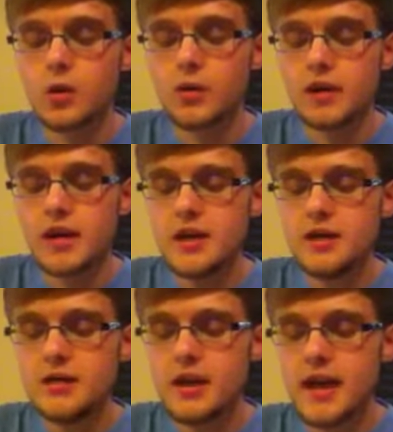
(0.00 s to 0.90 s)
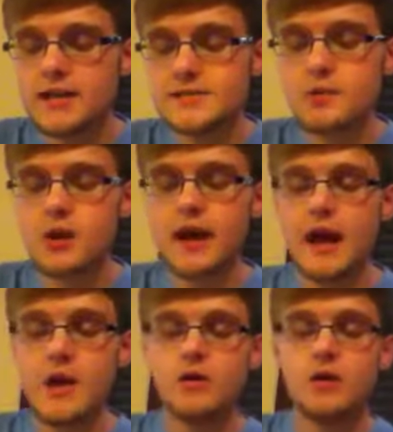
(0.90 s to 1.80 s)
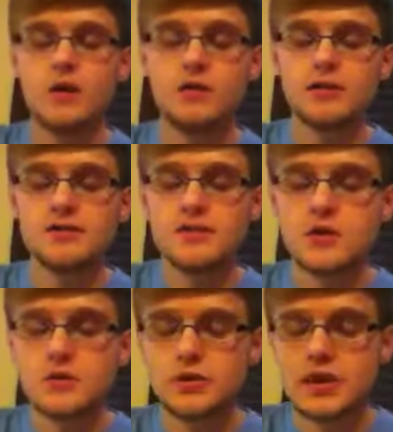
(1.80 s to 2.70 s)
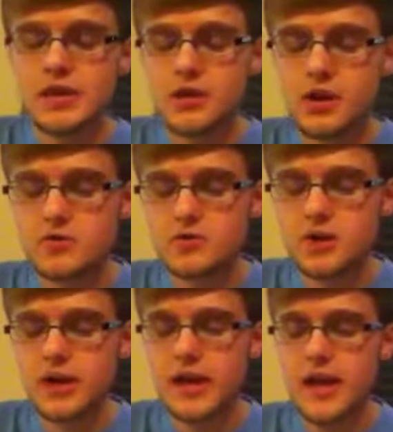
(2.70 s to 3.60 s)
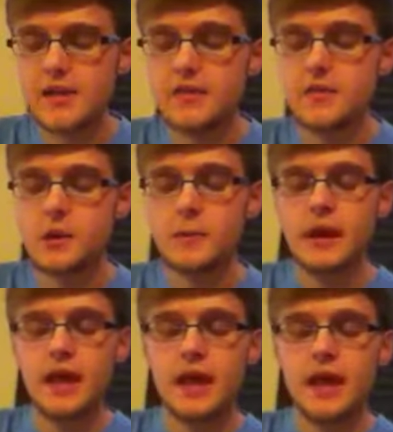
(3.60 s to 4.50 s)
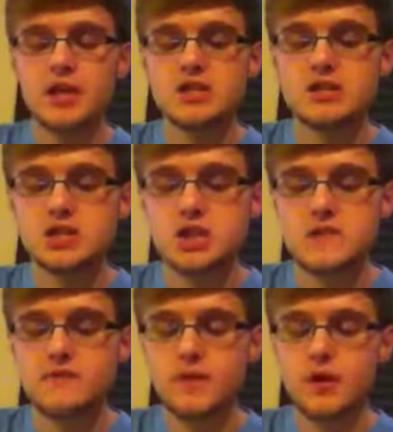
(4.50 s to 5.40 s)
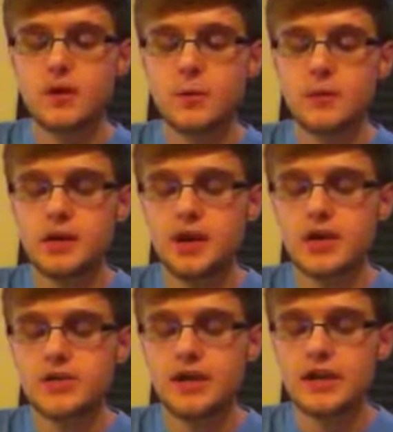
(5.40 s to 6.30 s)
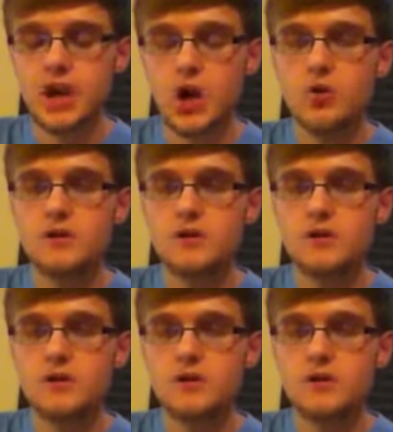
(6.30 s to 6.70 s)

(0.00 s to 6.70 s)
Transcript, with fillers: When he has brought out all his own, he goes on ahead of them, and his sheep follow him because they know